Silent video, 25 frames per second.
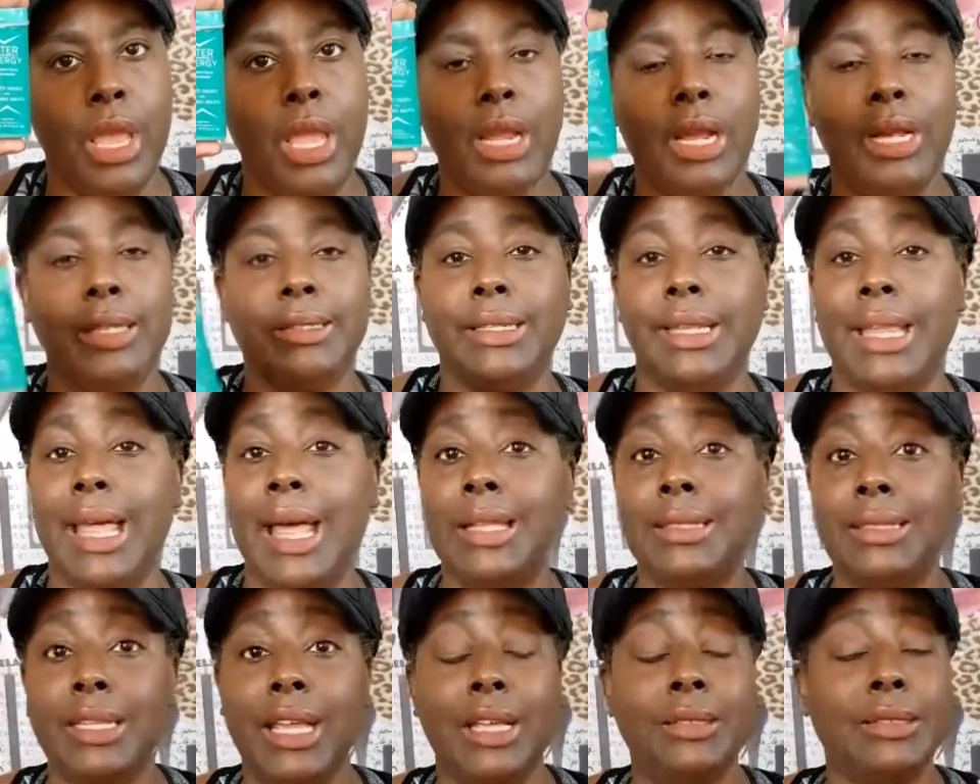Because a
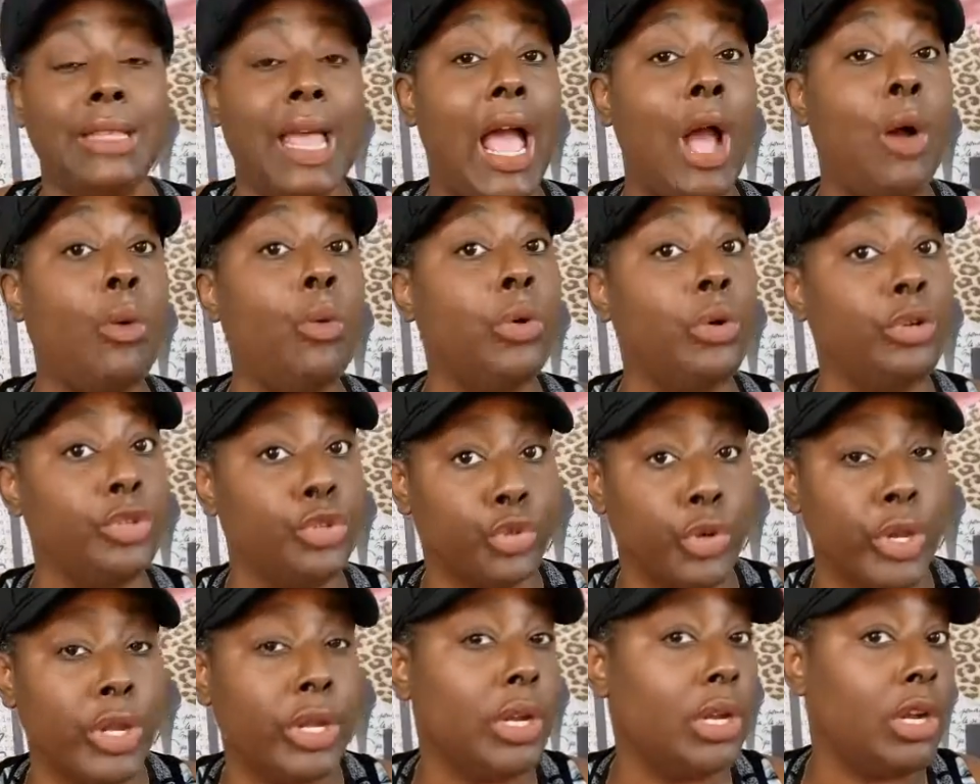lot of times I will
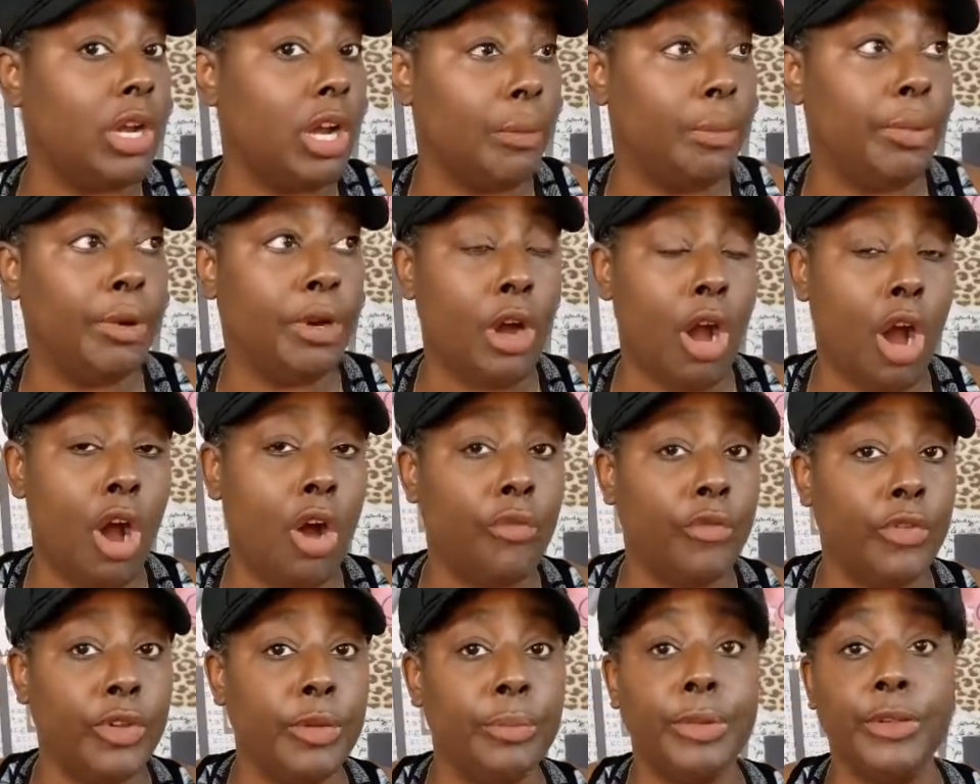drink a cup of
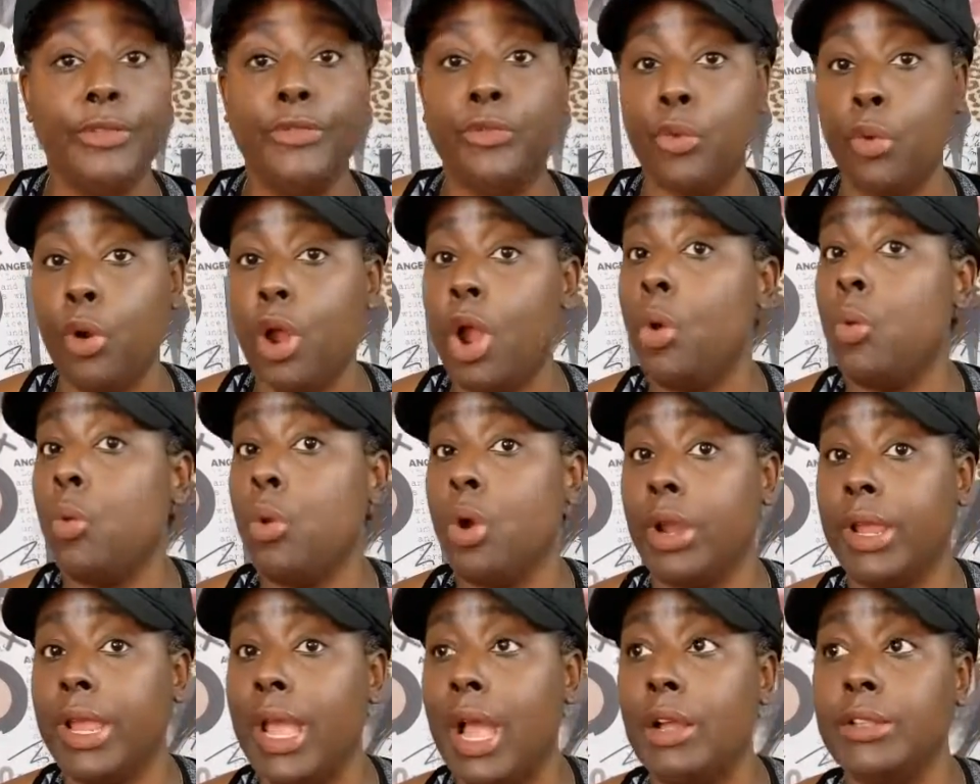coffee before I
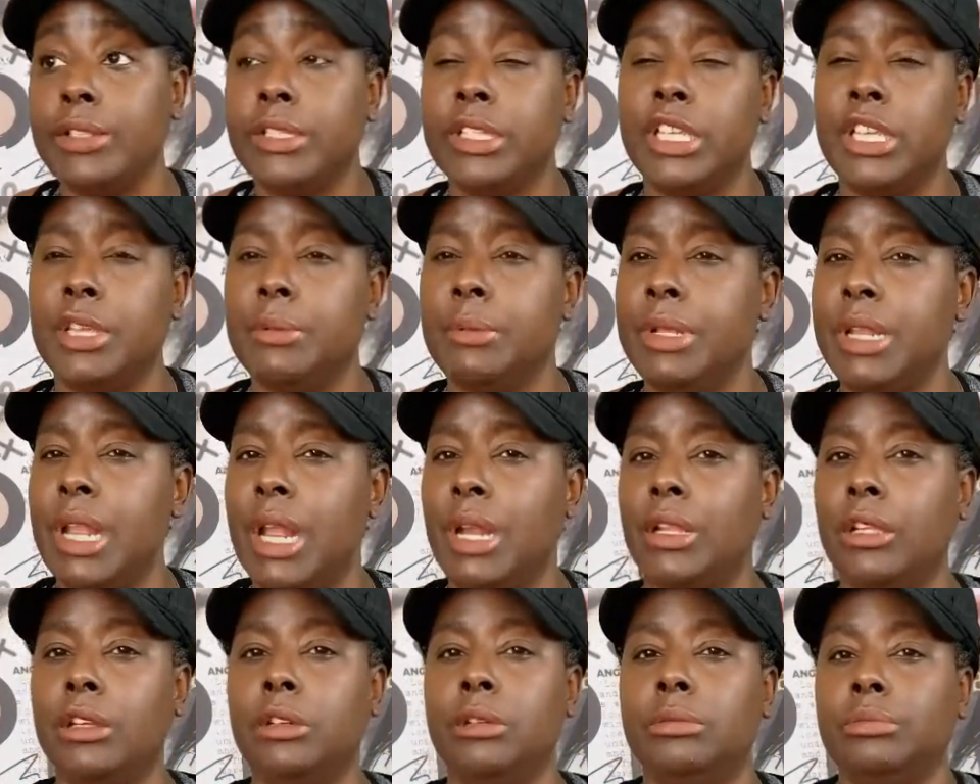work out to give me
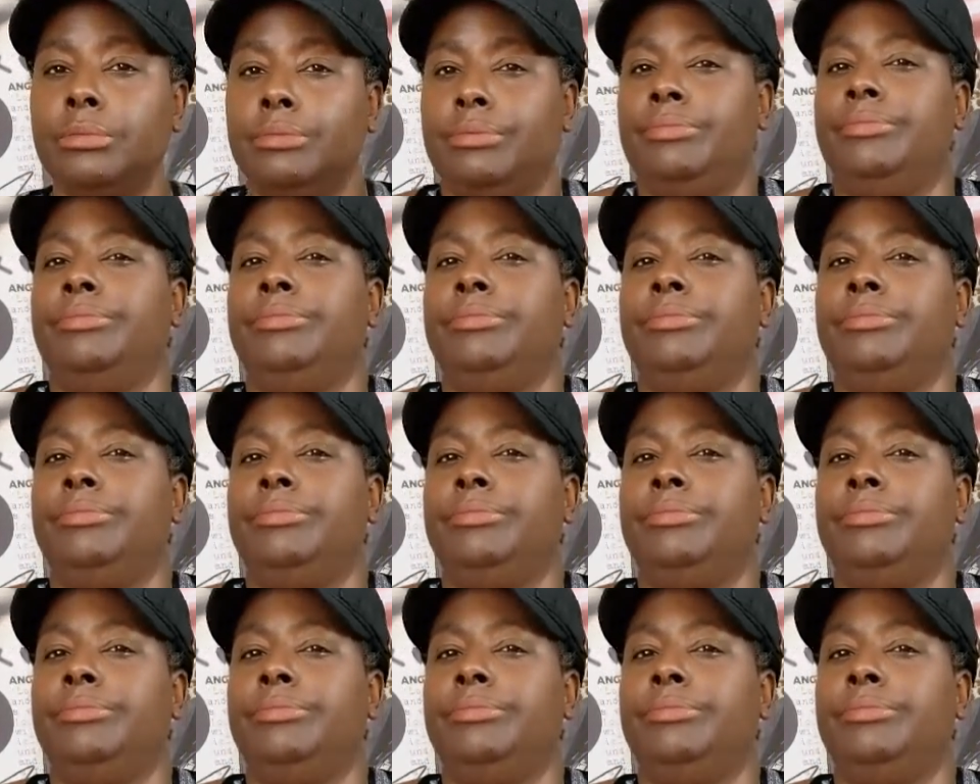that little,